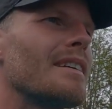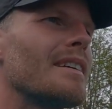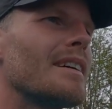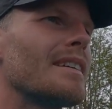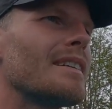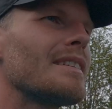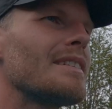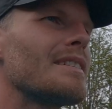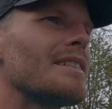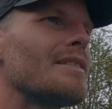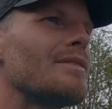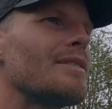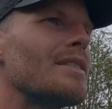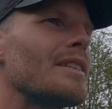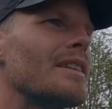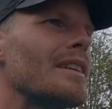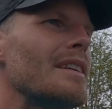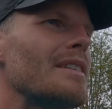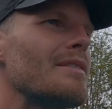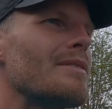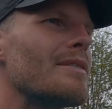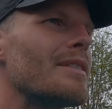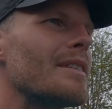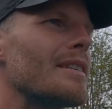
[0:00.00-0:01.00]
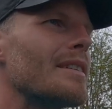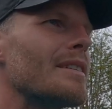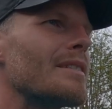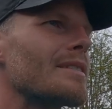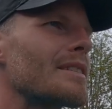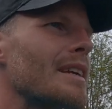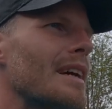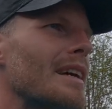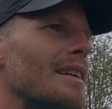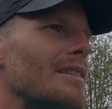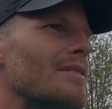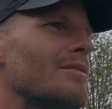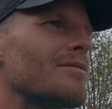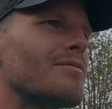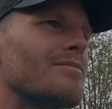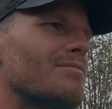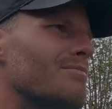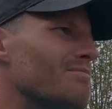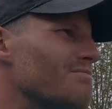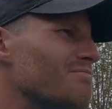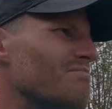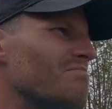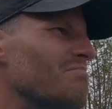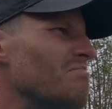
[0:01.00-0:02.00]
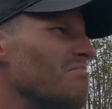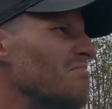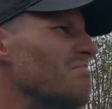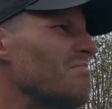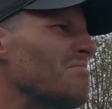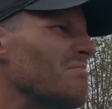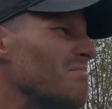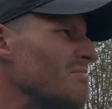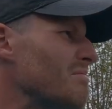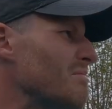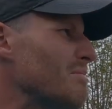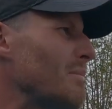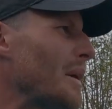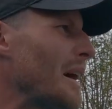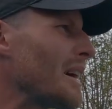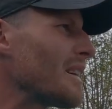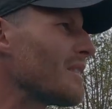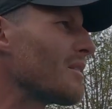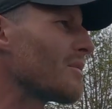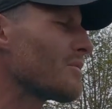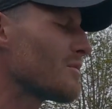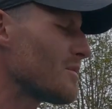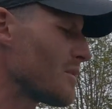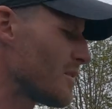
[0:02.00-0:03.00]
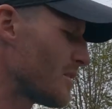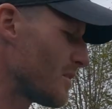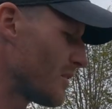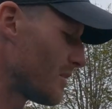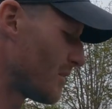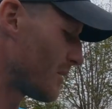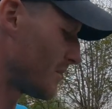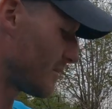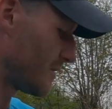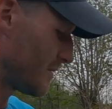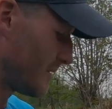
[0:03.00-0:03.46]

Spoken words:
At least if you leave it, it's kind of biological.